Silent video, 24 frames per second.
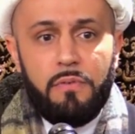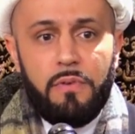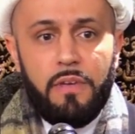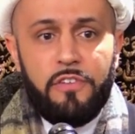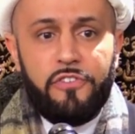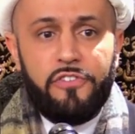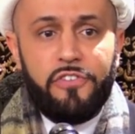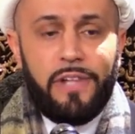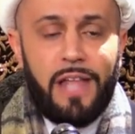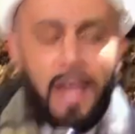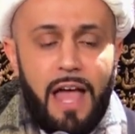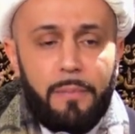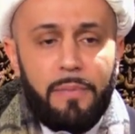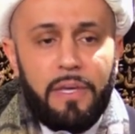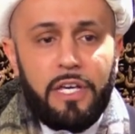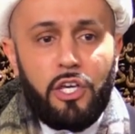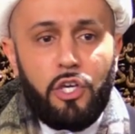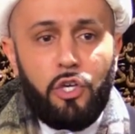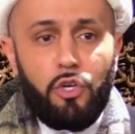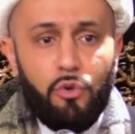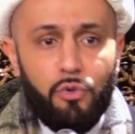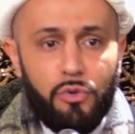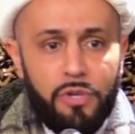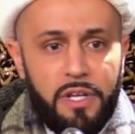
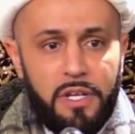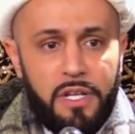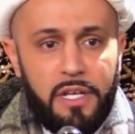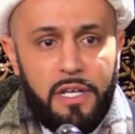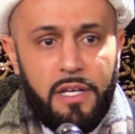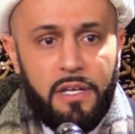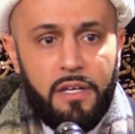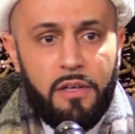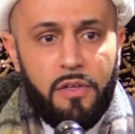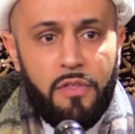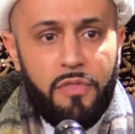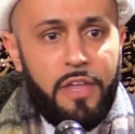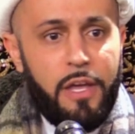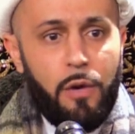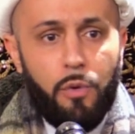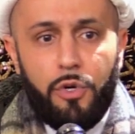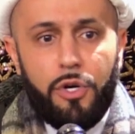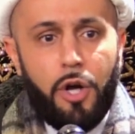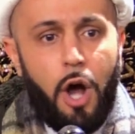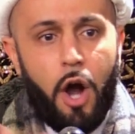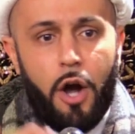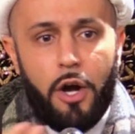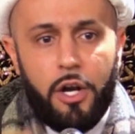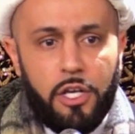Islamic unity, they
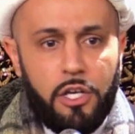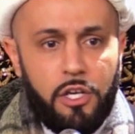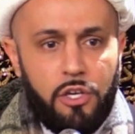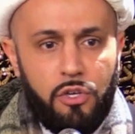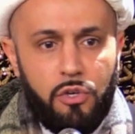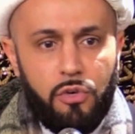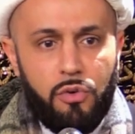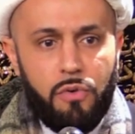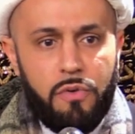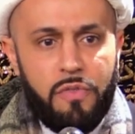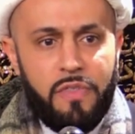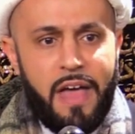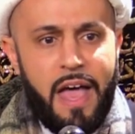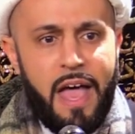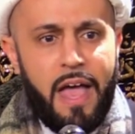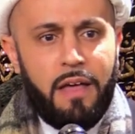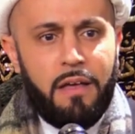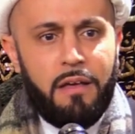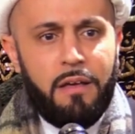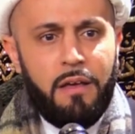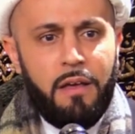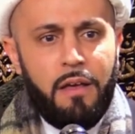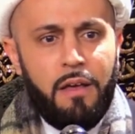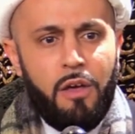would argue
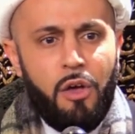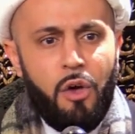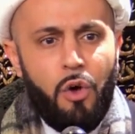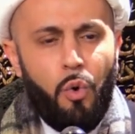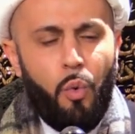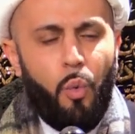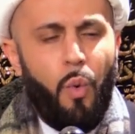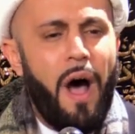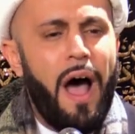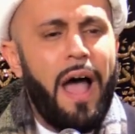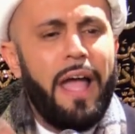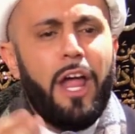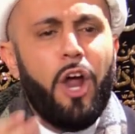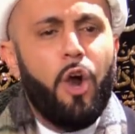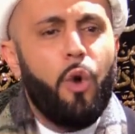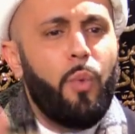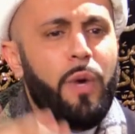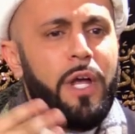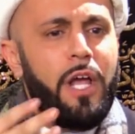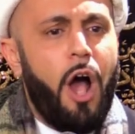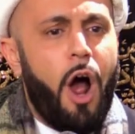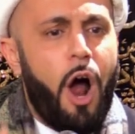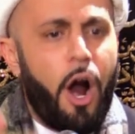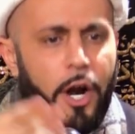that why are
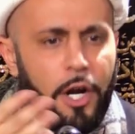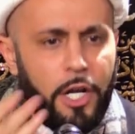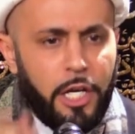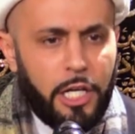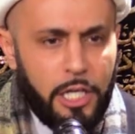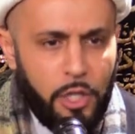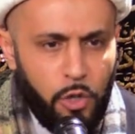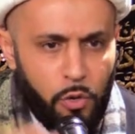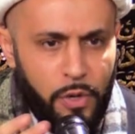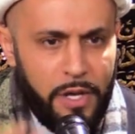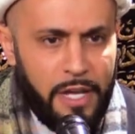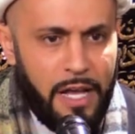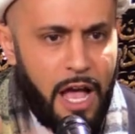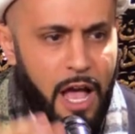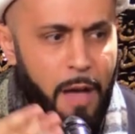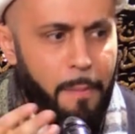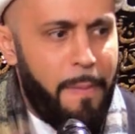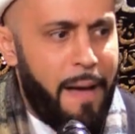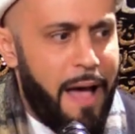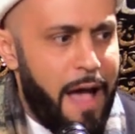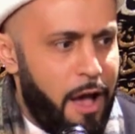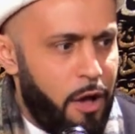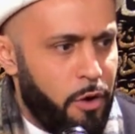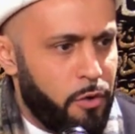we arguing
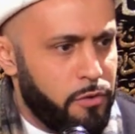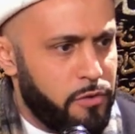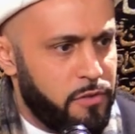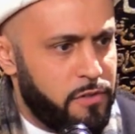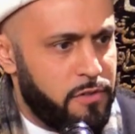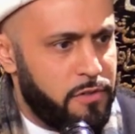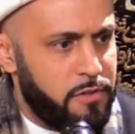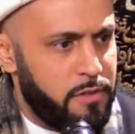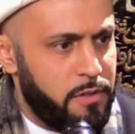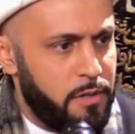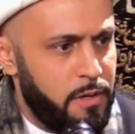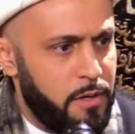about